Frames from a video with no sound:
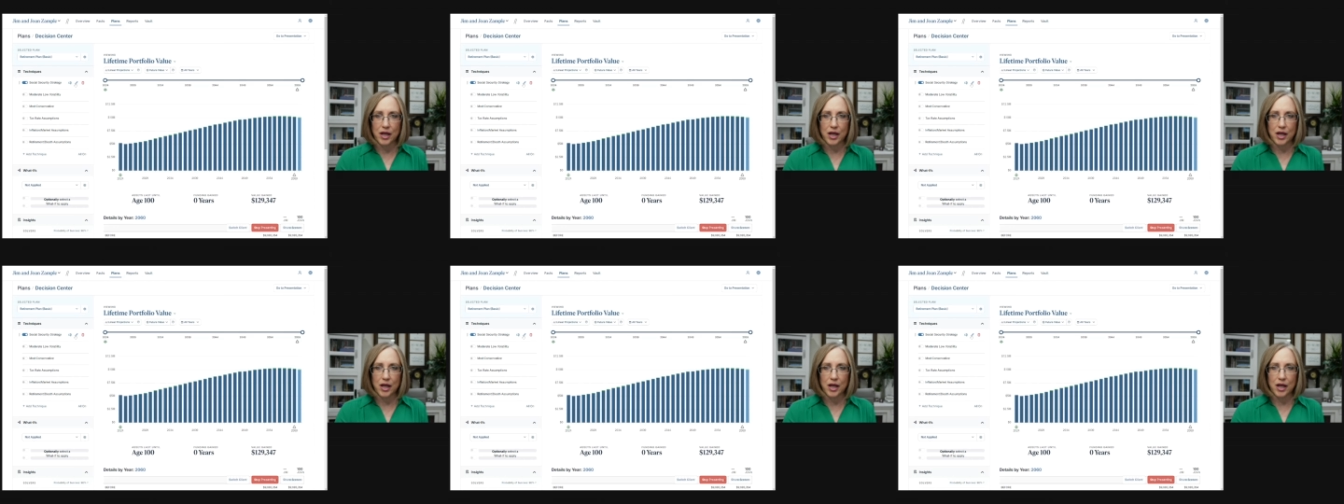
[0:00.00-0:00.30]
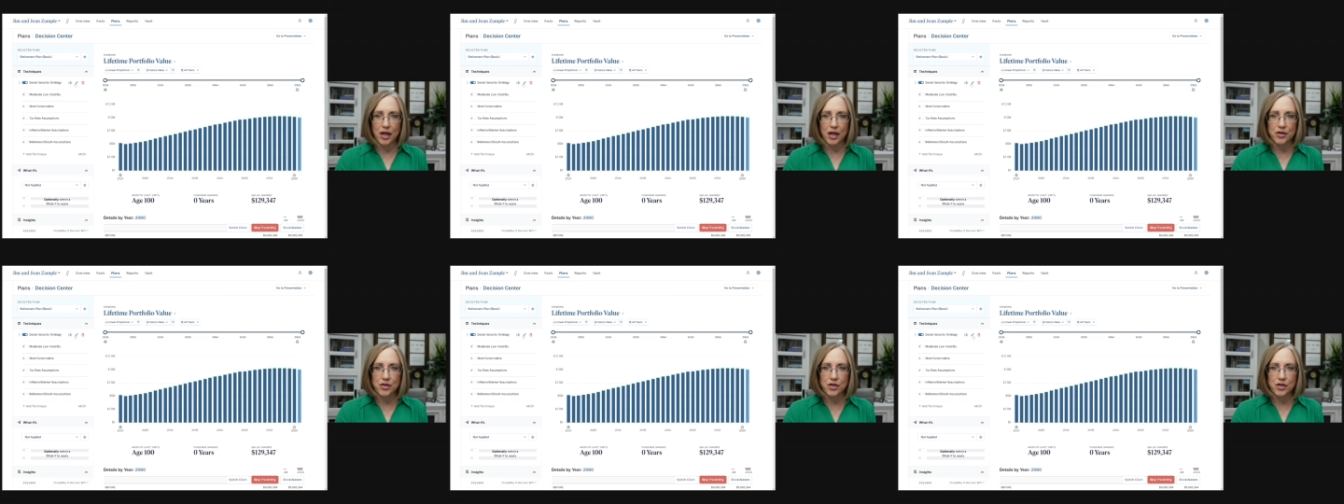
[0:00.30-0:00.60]

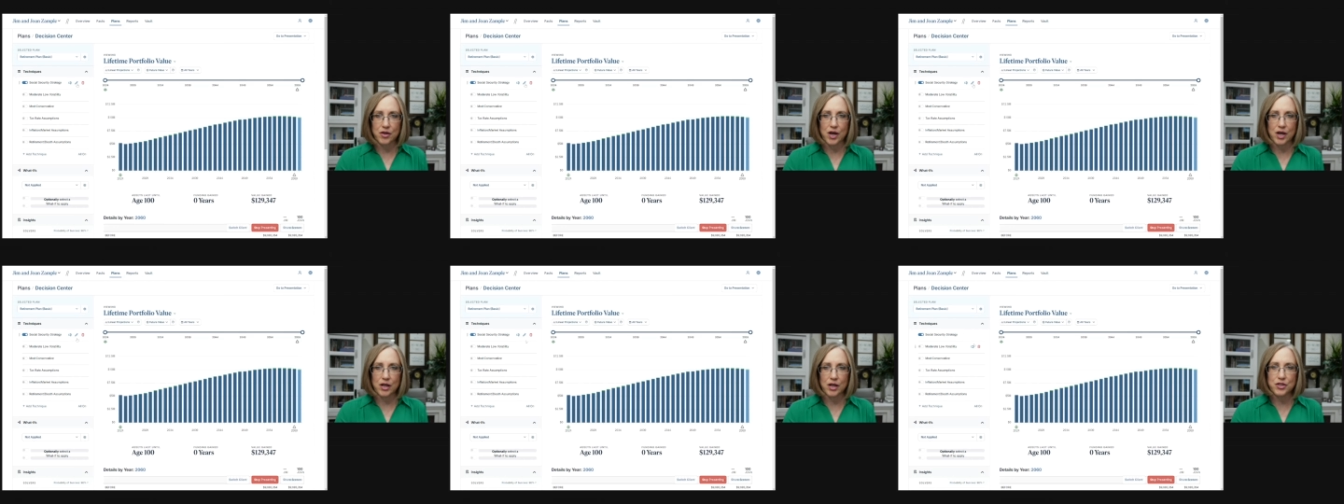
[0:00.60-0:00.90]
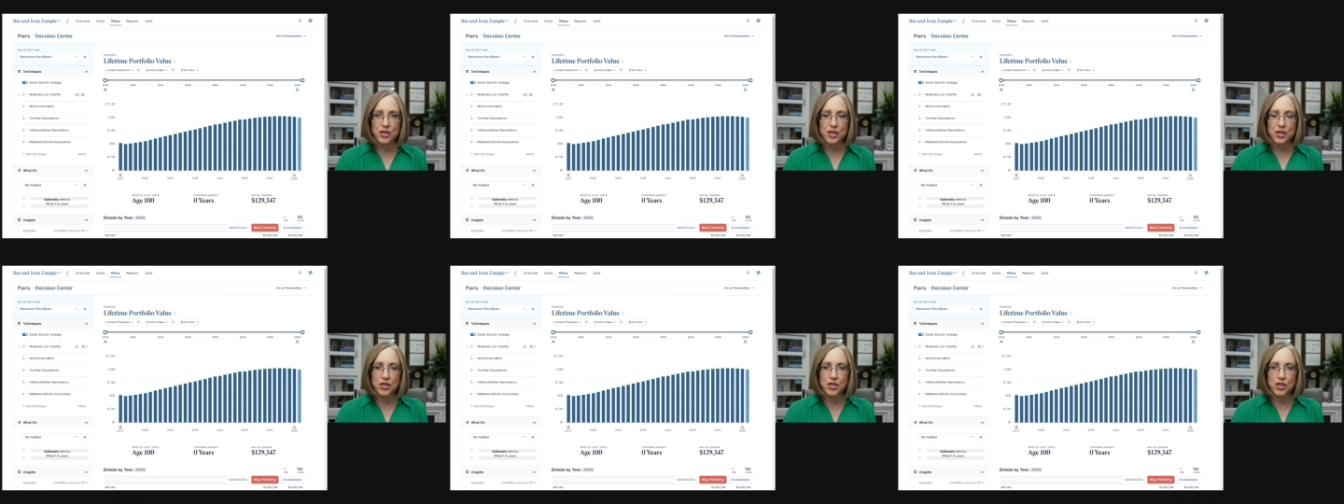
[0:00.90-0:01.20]
And so I'll
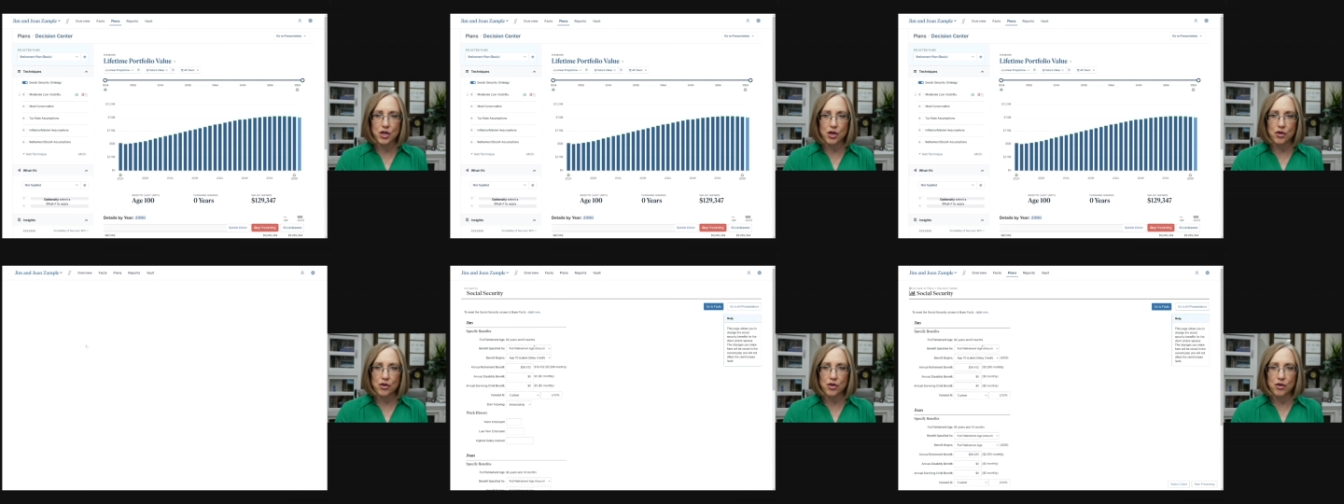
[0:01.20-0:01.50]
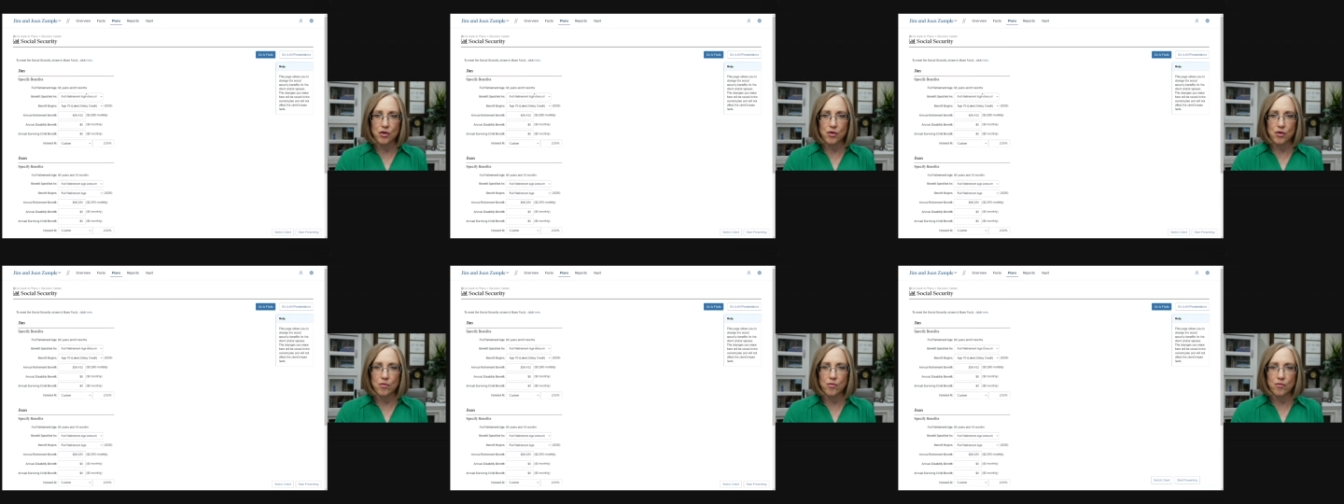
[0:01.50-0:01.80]
just show
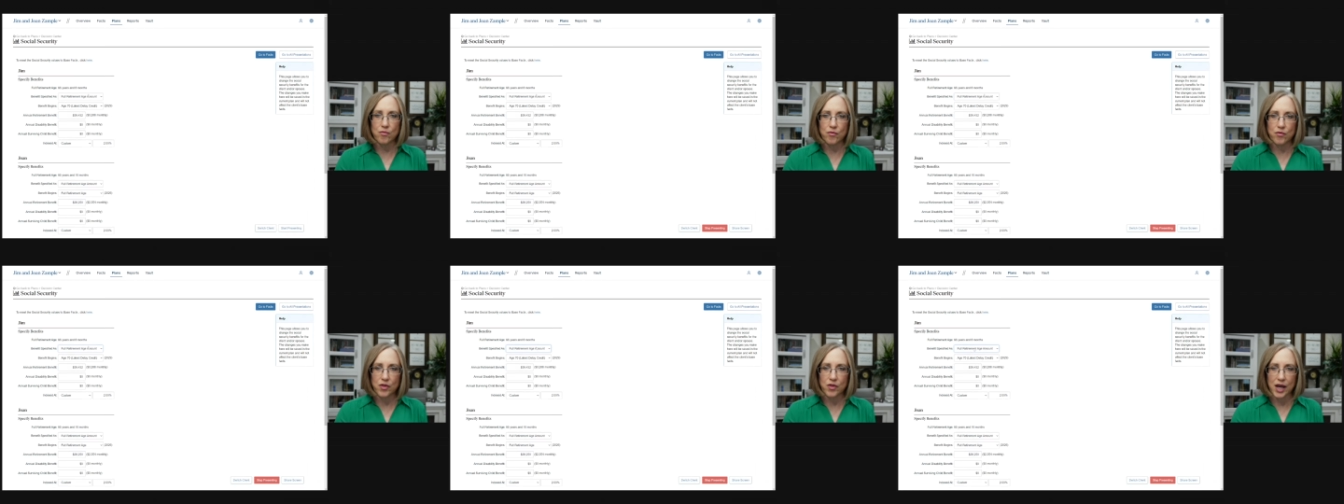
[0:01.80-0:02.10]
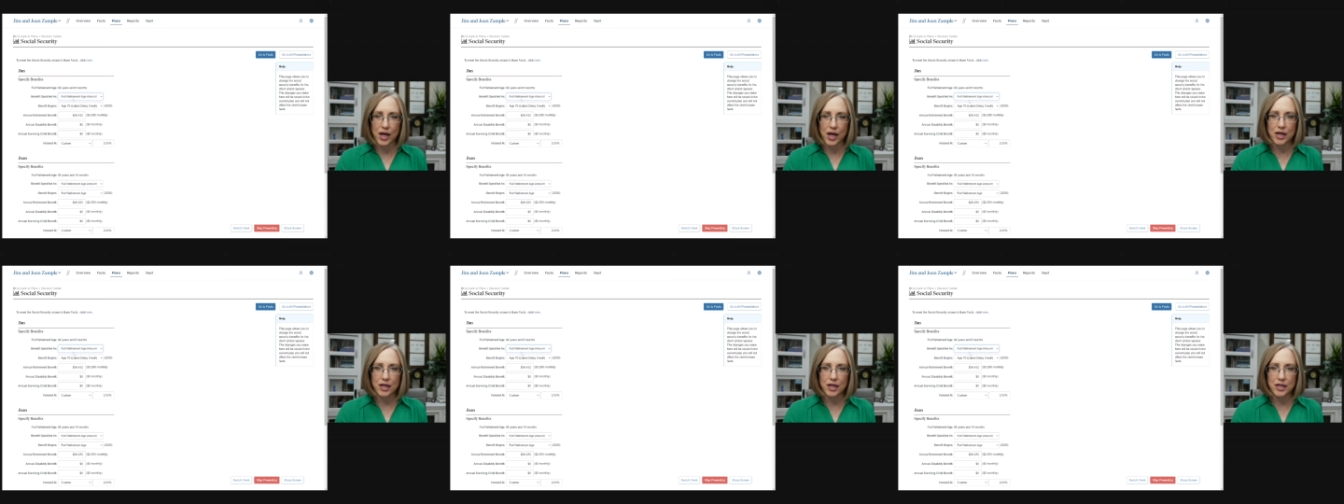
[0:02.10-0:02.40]
you
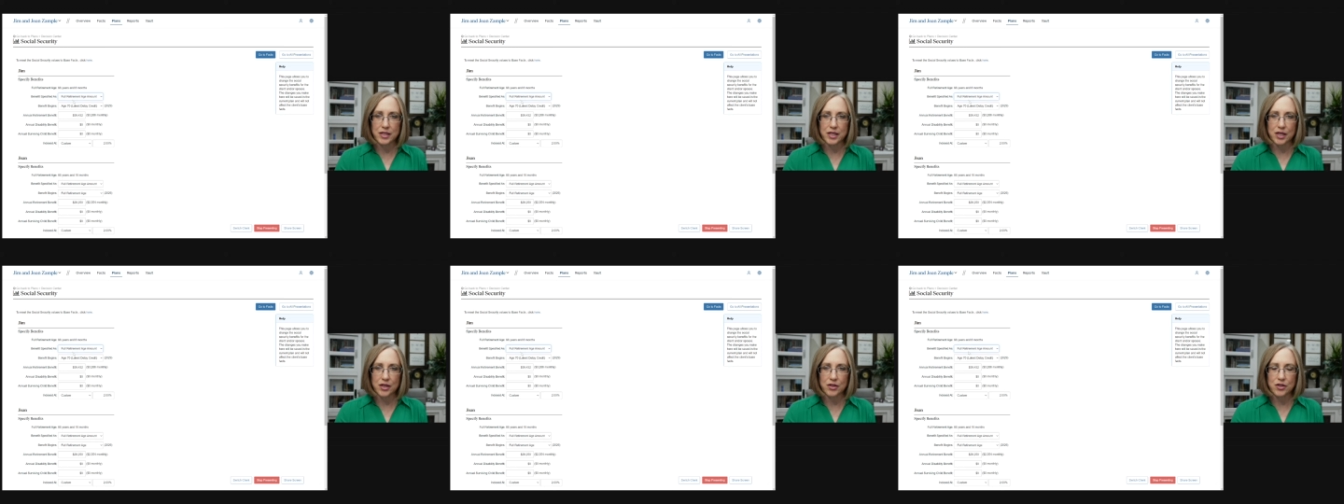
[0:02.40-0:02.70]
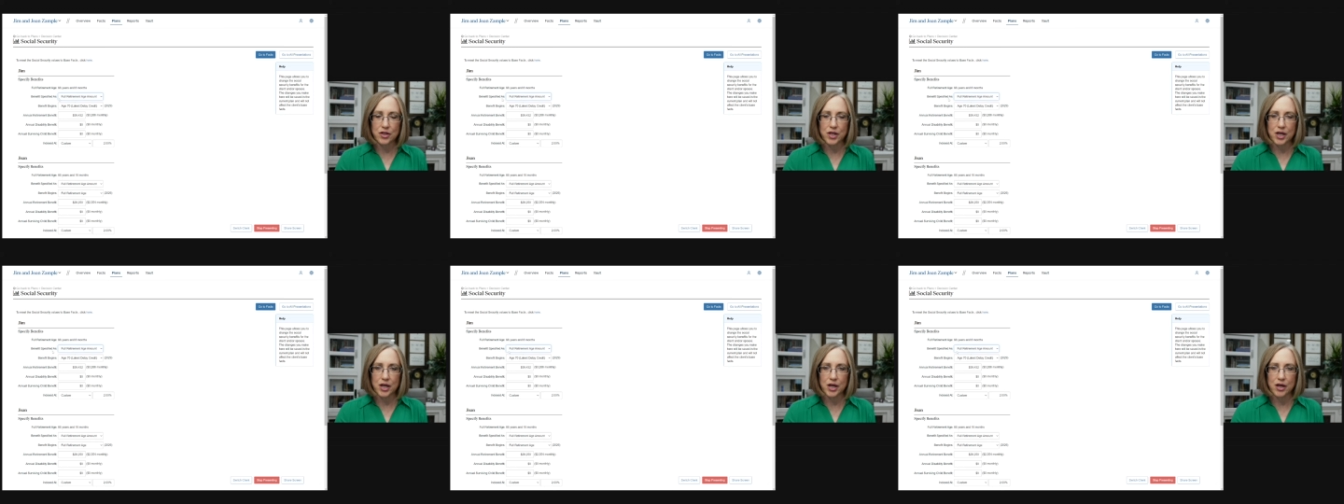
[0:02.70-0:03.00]
that is
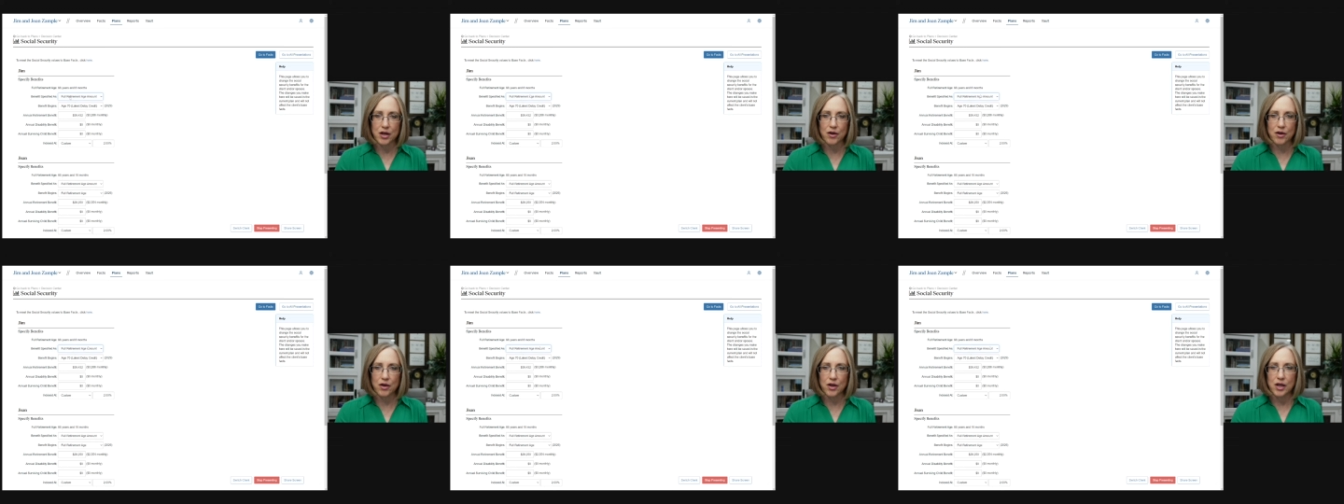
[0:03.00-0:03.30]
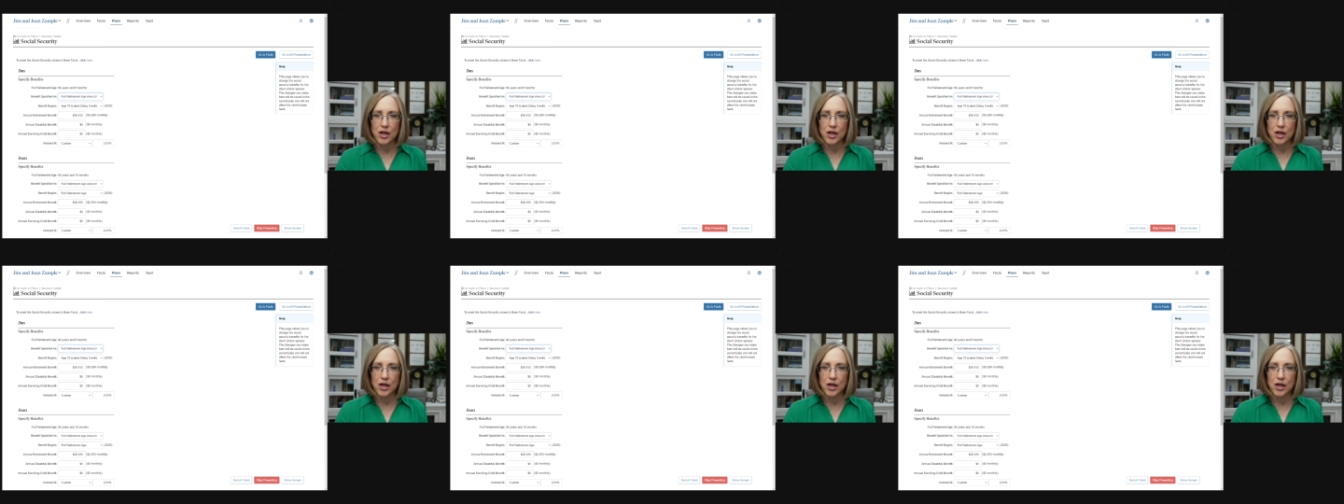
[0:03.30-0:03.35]
entered here.